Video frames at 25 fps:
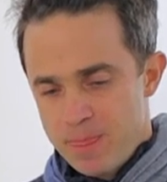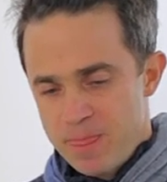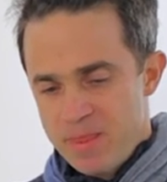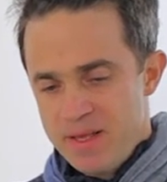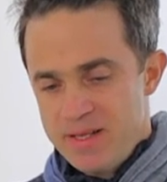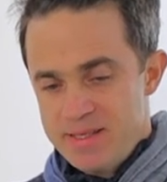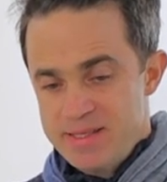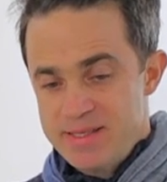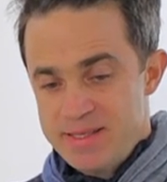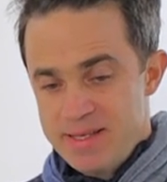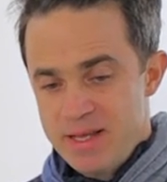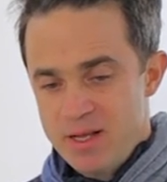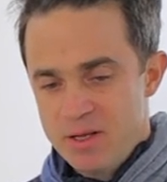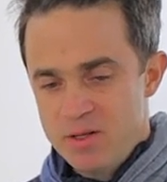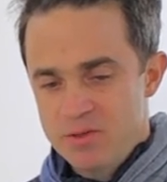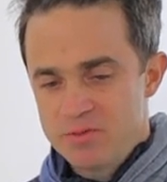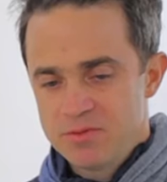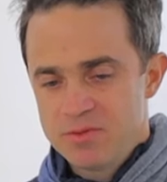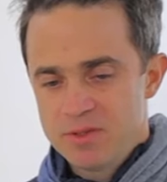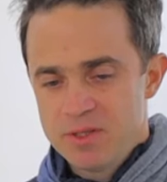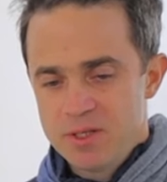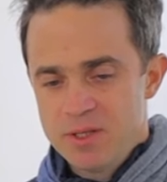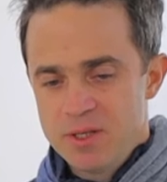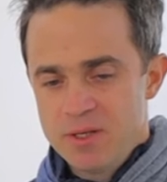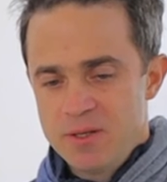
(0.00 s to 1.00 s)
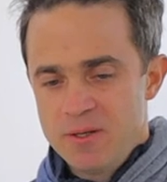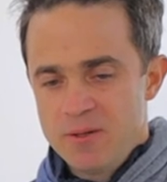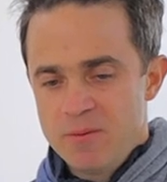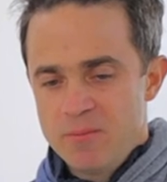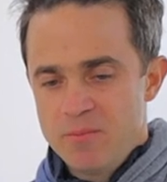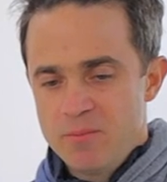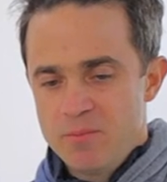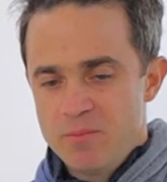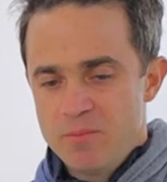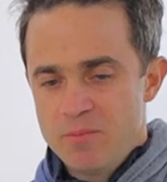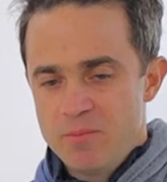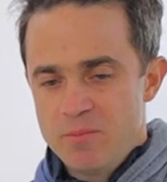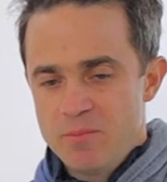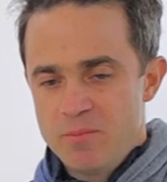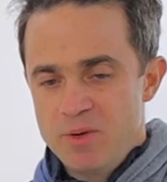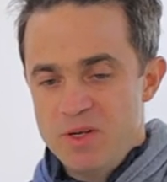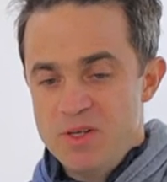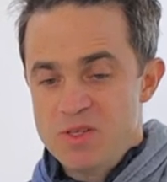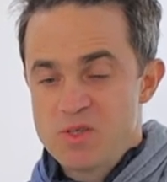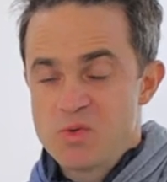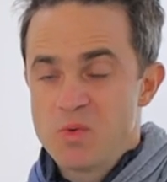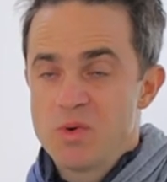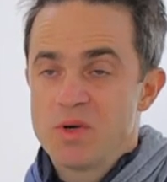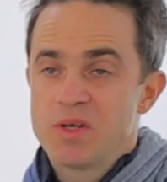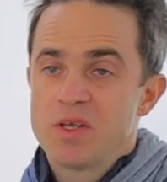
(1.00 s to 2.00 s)
itself, but
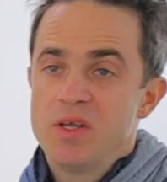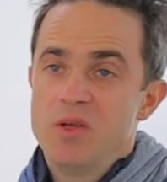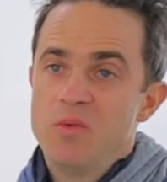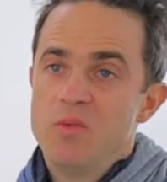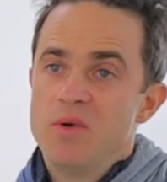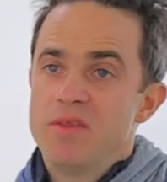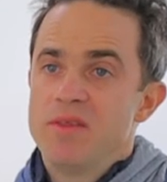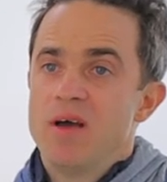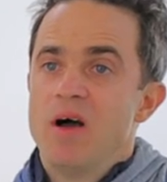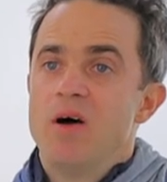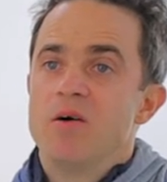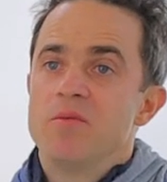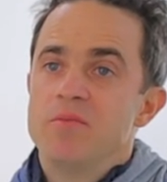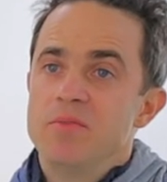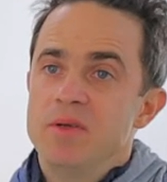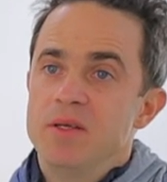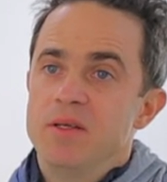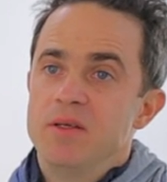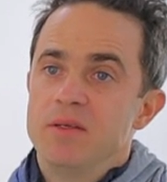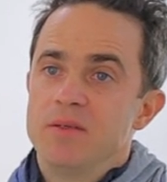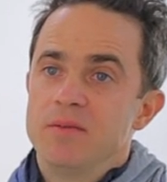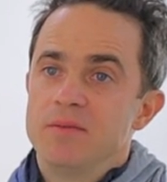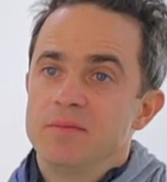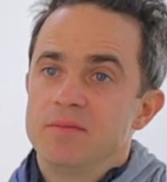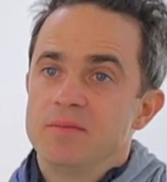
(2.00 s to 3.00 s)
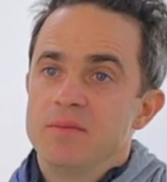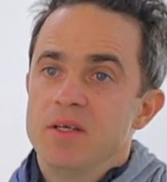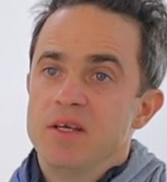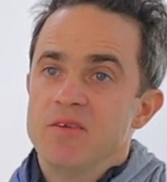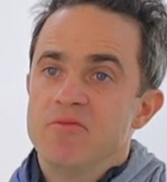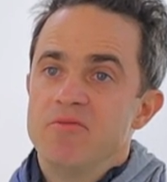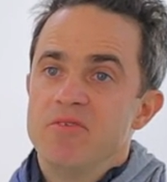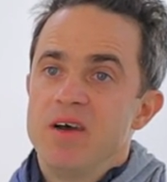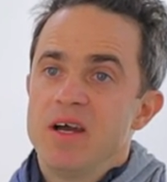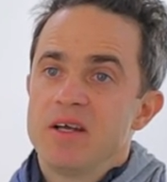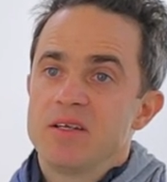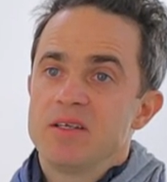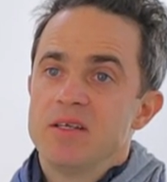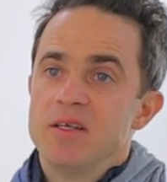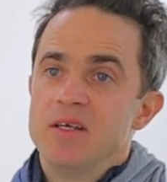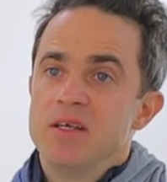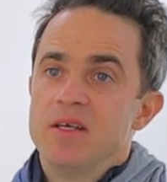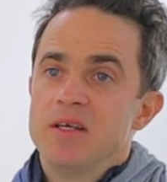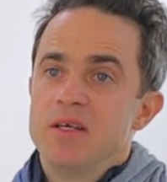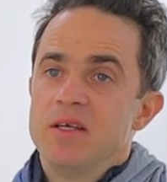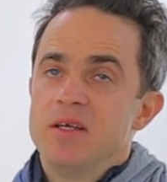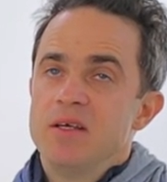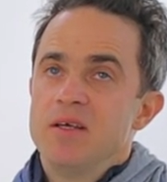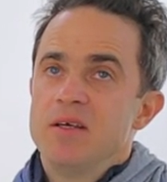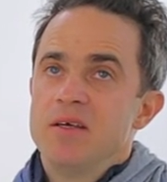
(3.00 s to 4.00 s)
it's working without me. In fact,
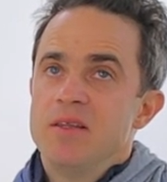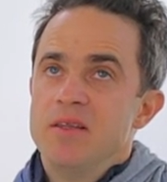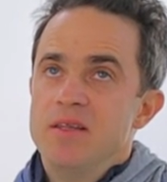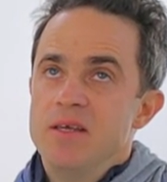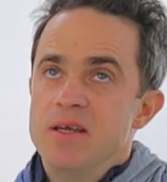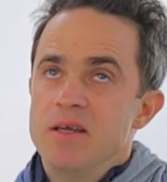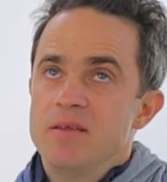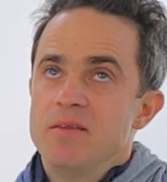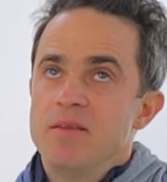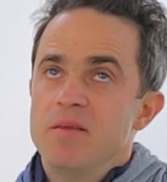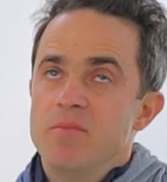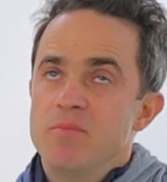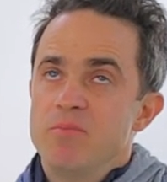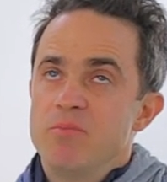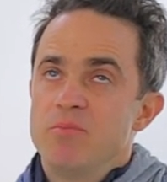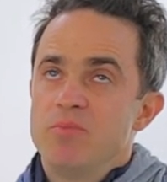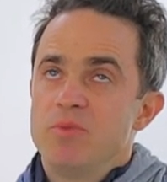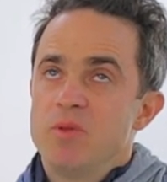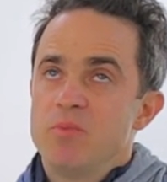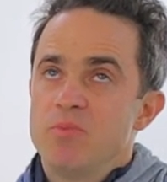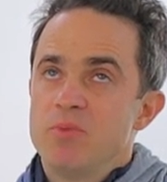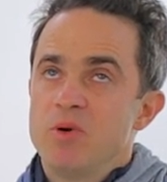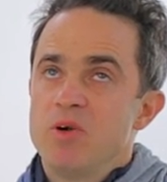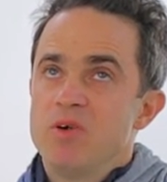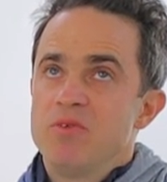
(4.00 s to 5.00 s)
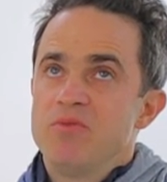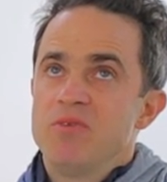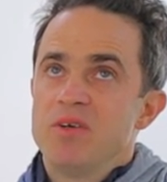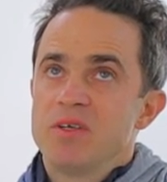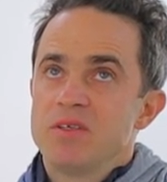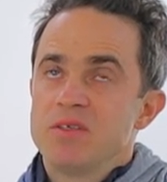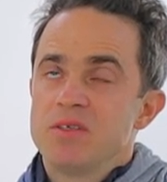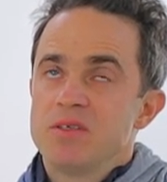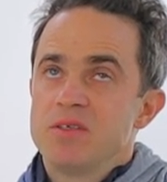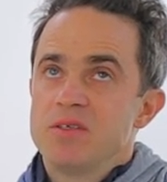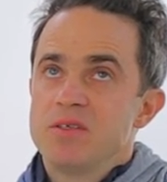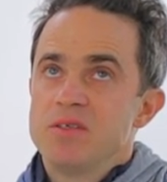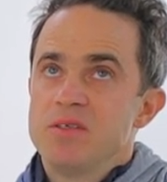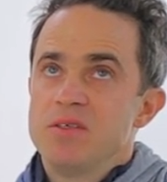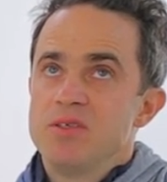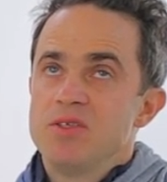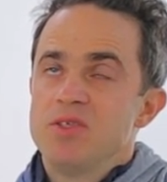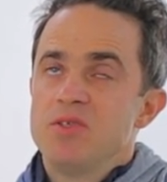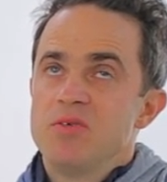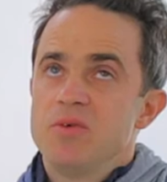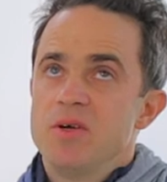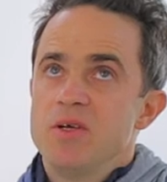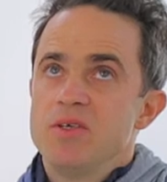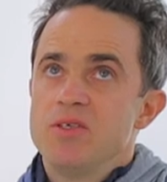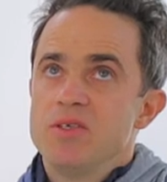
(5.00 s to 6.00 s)
the, the, the perfect
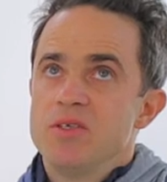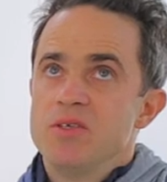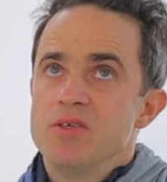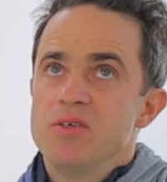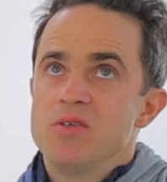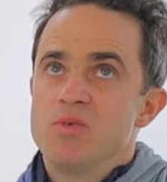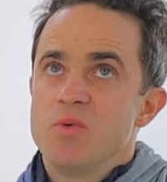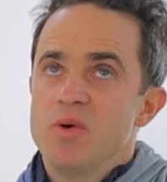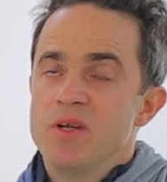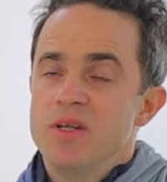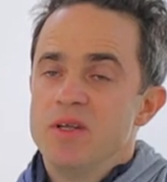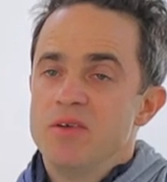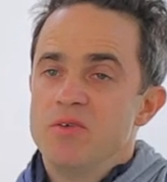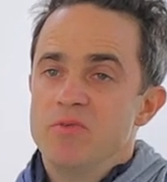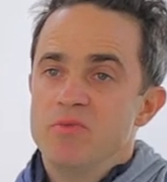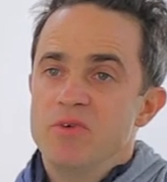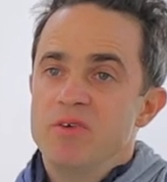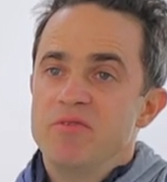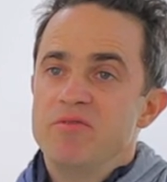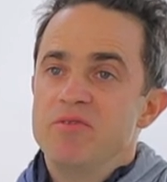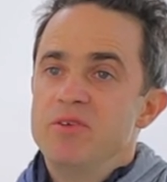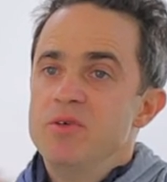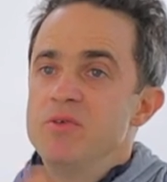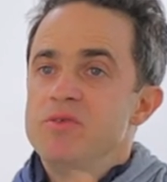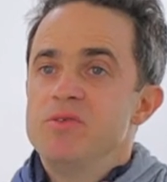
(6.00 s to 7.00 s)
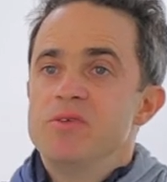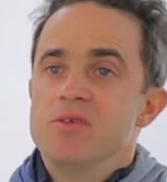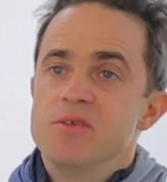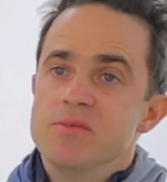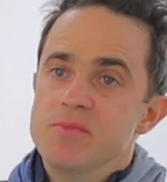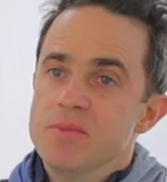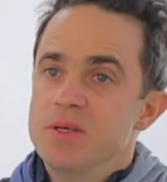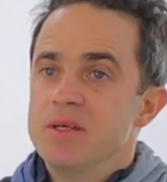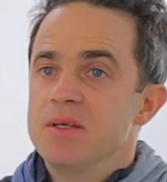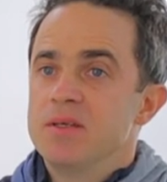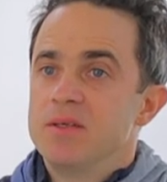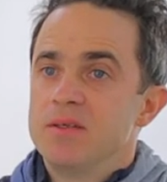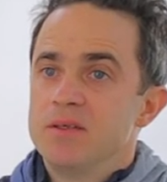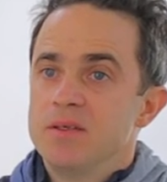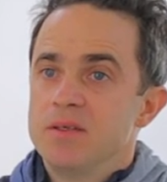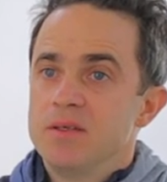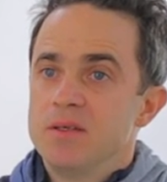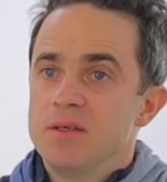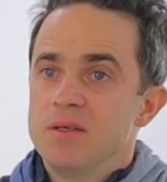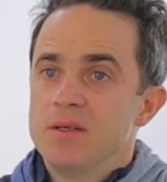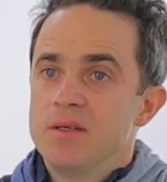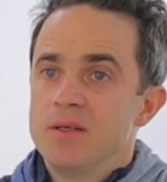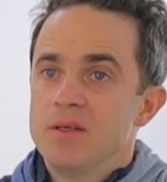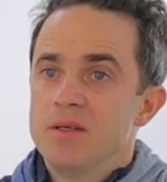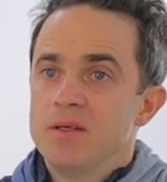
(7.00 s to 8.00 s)
situation is when it refuses me
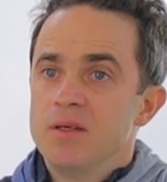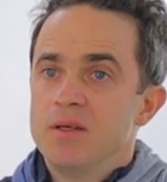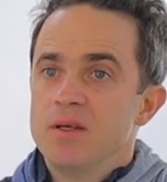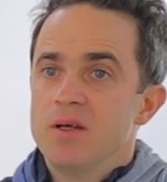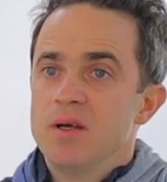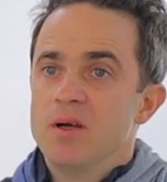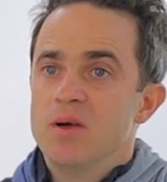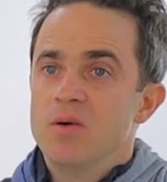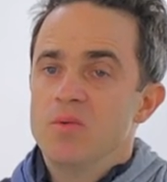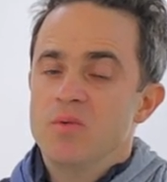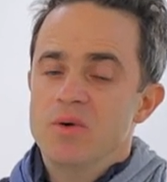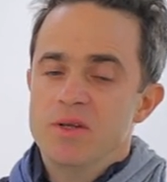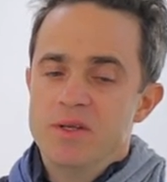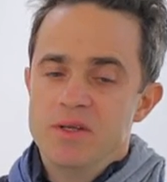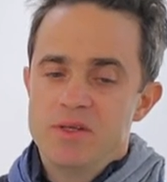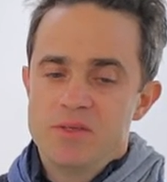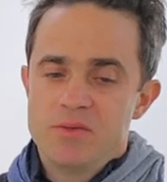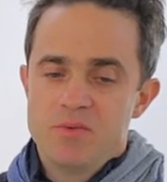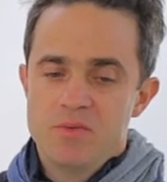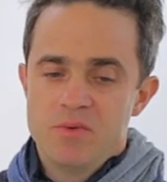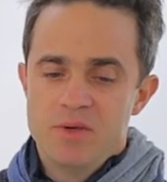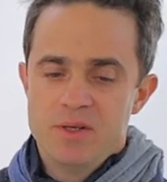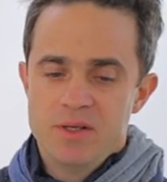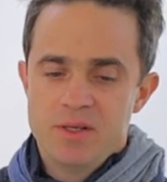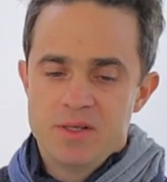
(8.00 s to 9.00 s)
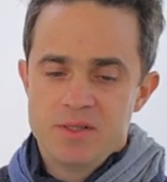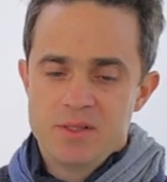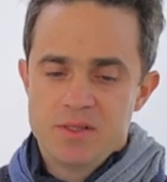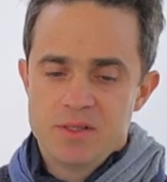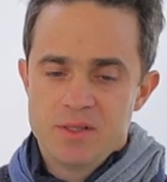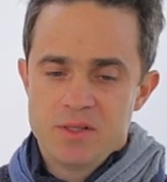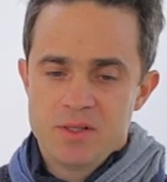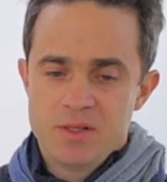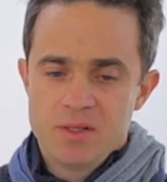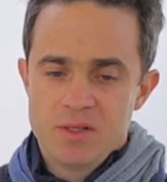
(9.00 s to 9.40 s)
uh, when it when it